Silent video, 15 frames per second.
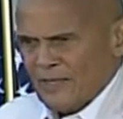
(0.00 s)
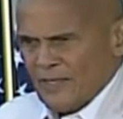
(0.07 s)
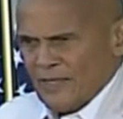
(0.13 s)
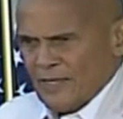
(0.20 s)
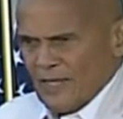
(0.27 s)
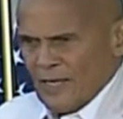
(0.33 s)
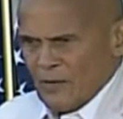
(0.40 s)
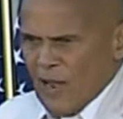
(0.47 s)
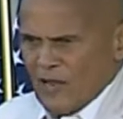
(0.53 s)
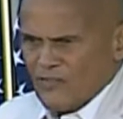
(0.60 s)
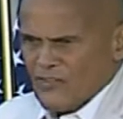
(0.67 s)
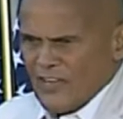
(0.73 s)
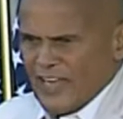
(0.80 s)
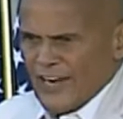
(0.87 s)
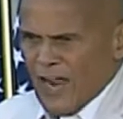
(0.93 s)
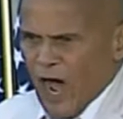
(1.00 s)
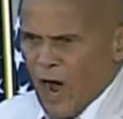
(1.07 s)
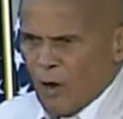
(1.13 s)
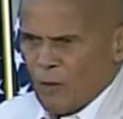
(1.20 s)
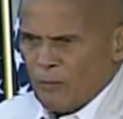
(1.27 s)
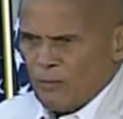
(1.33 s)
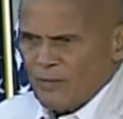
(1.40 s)
and once again
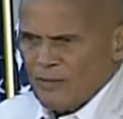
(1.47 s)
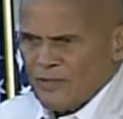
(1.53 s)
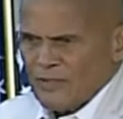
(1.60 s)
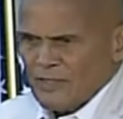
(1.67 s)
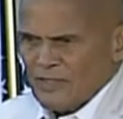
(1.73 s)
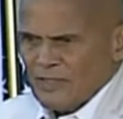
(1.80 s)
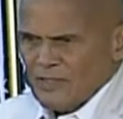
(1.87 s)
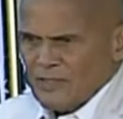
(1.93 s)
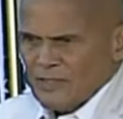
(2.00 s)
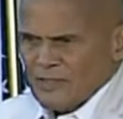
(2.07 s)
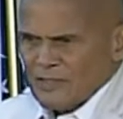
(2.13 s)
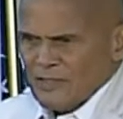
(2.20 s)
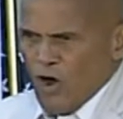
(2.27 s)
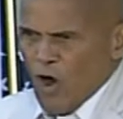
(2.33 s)
hope that